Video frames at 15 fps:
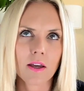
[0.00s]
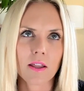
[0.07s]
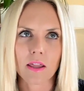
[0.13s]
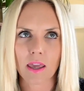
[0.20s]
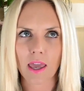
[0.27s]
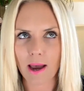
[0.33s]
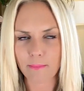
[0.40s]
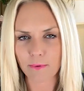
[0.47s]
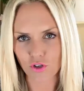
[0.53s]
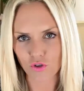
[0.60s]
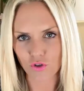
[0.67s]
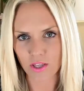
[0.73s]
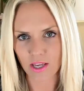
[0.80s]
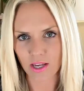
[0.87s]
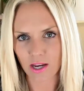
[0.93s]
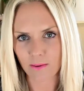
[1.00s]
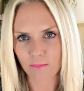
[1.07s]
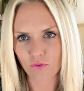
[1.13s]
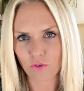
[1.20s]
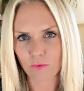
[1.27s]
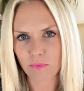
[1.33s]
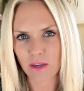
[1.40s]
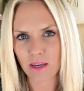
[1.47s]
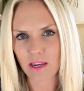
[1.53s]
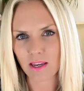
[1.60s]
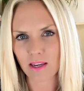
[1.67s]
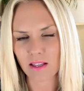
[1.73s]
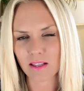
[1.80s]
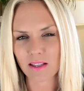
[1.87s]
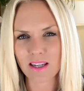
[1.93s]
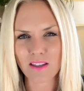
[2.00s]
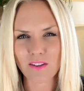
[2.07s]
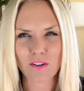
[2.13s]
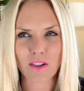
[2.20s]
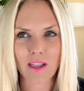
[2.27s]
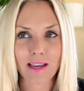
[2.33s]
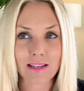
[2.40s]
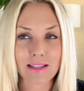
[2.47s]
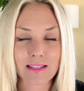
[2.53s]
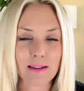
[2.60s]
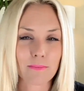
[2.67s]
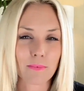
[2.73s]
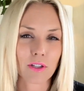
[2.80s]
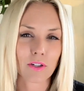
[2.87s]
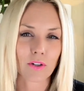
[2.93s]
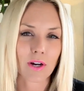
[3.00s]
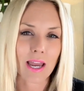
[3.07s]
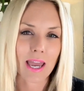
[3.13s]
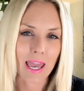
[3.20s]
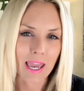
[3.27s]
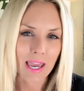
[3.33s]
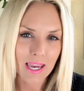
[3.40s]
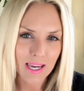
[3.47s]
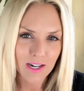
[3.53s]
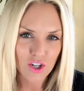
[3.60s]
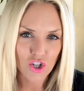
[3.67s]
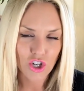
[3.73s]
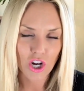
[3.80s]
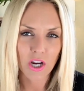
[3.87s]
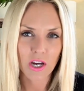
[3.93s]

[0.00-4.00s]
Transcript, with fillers: the chemistry that comes from being either like a similar age